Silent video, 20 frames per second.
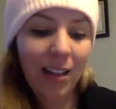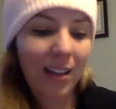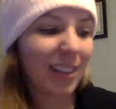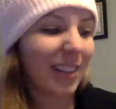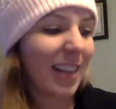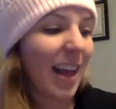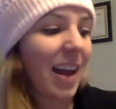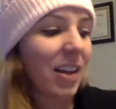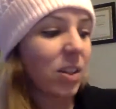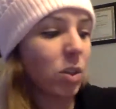
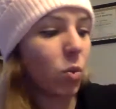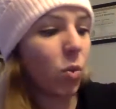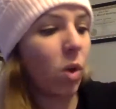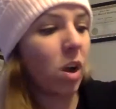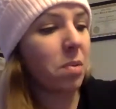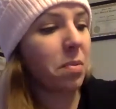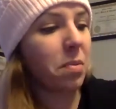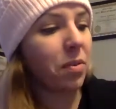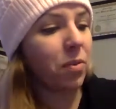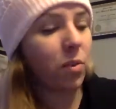Last
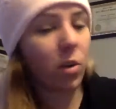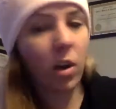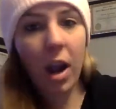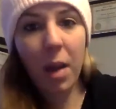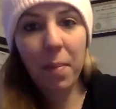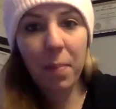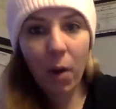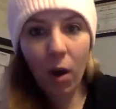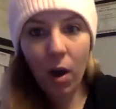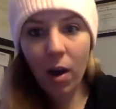one before I
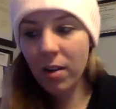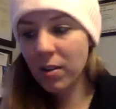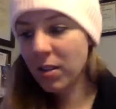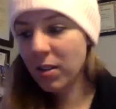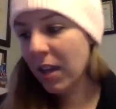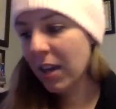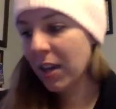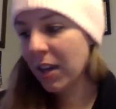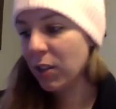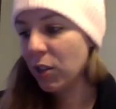pause
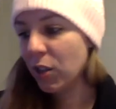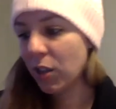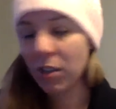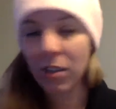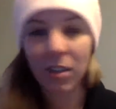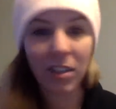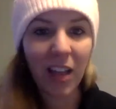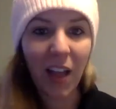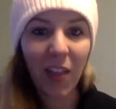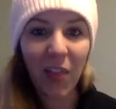and I start to
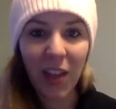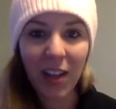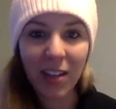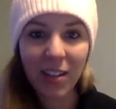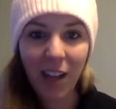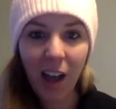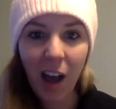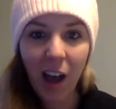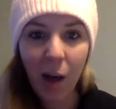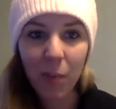set things
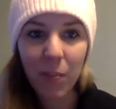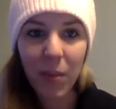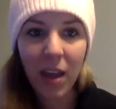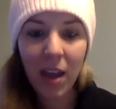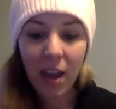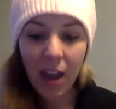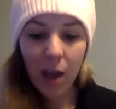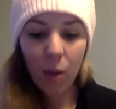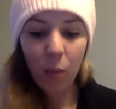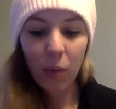up
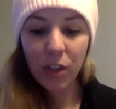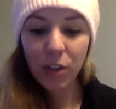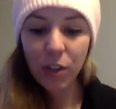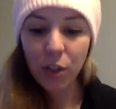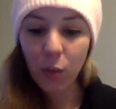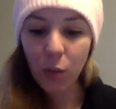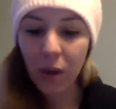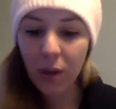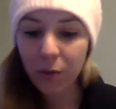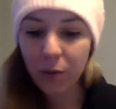and we
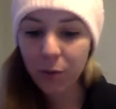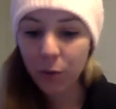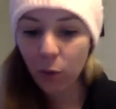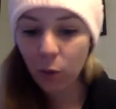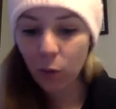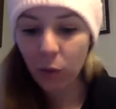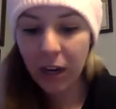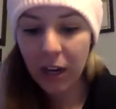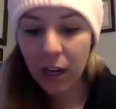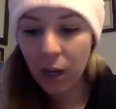do it for
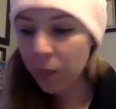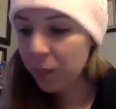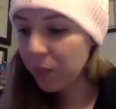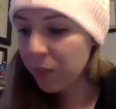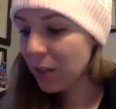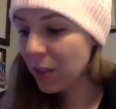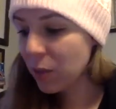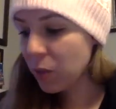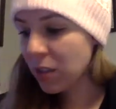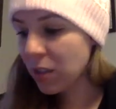real.
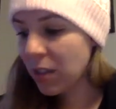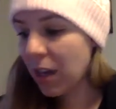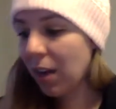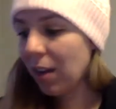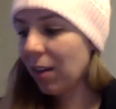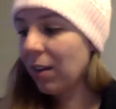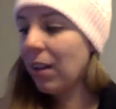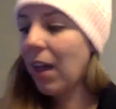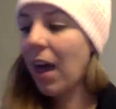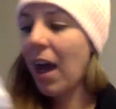This one's got
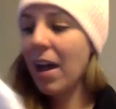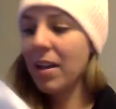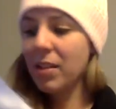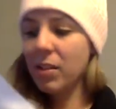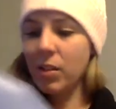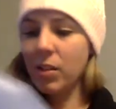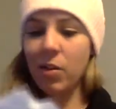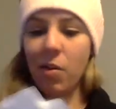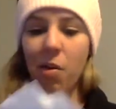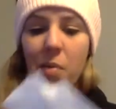a lot,
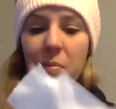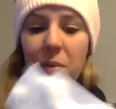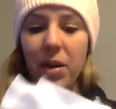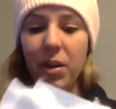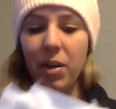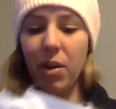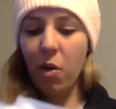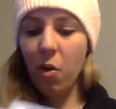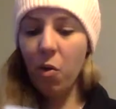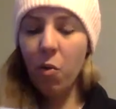so I'm gonna
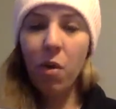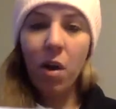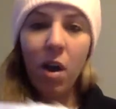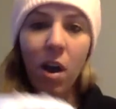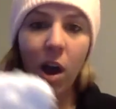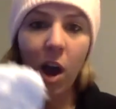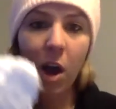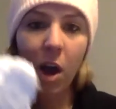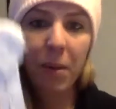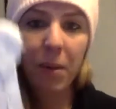go
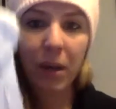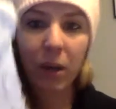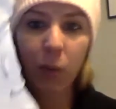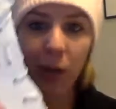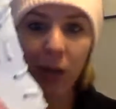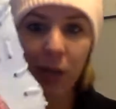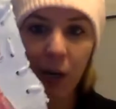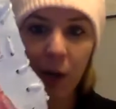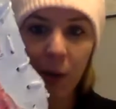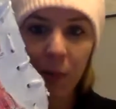a bit
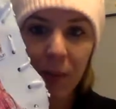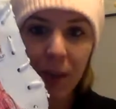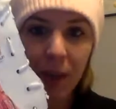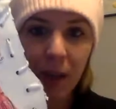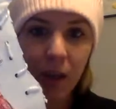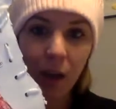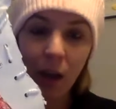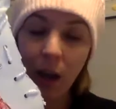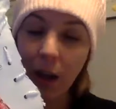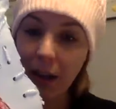quicker.
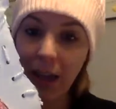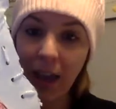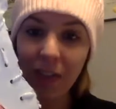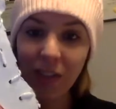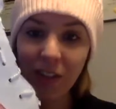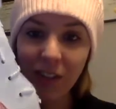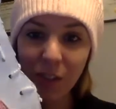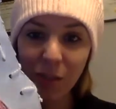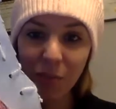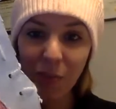Again,
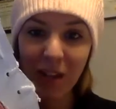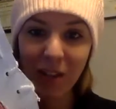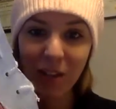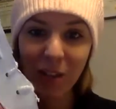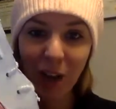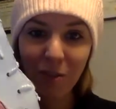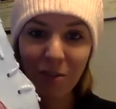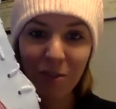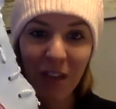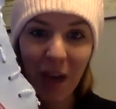this is based
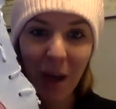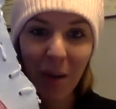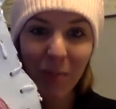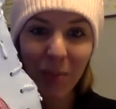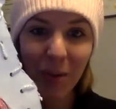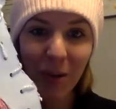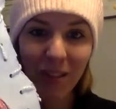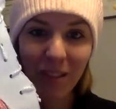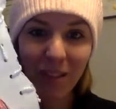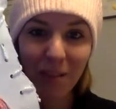off of that
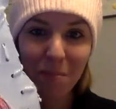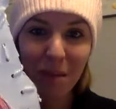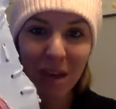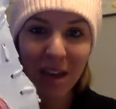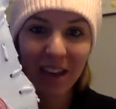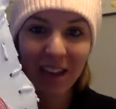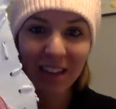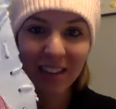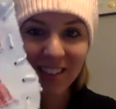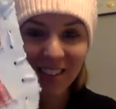book, The
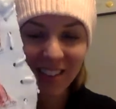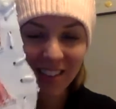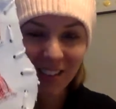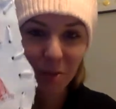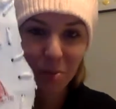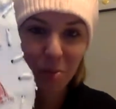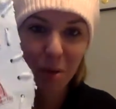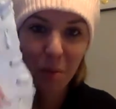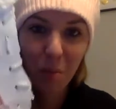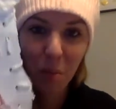Mitten. It's a
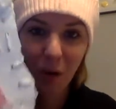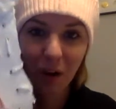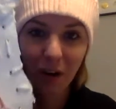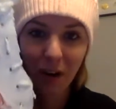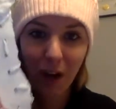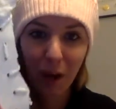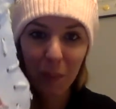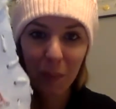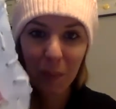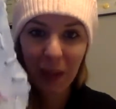bit more
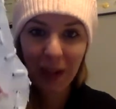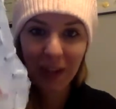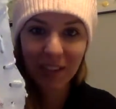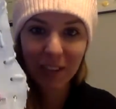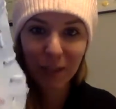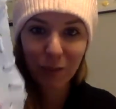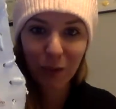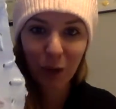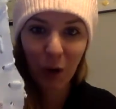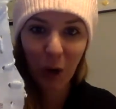complex
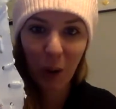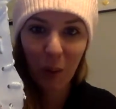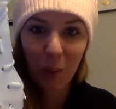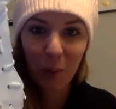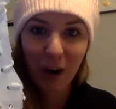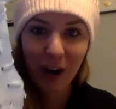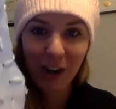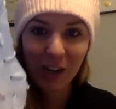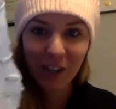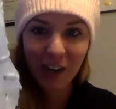of an art
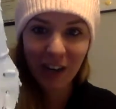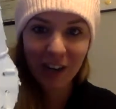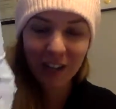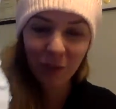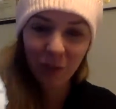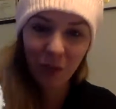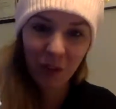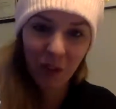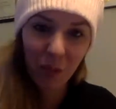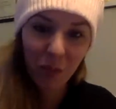project
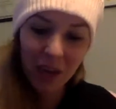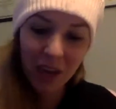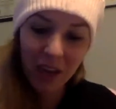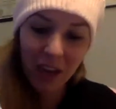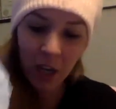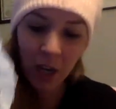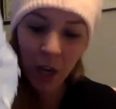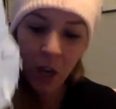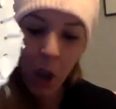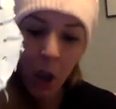for The
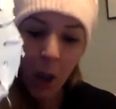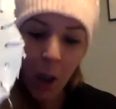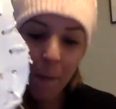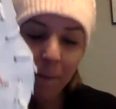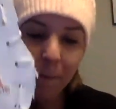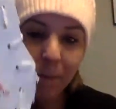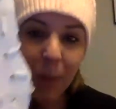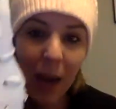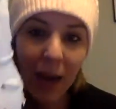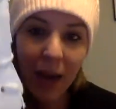Mitten.
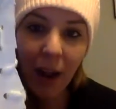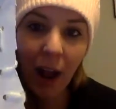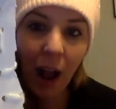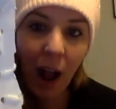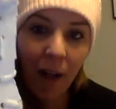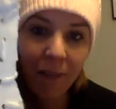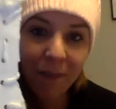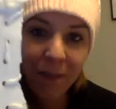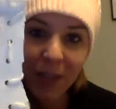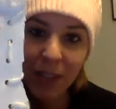But
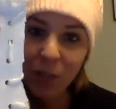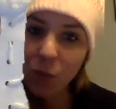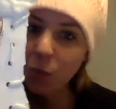on this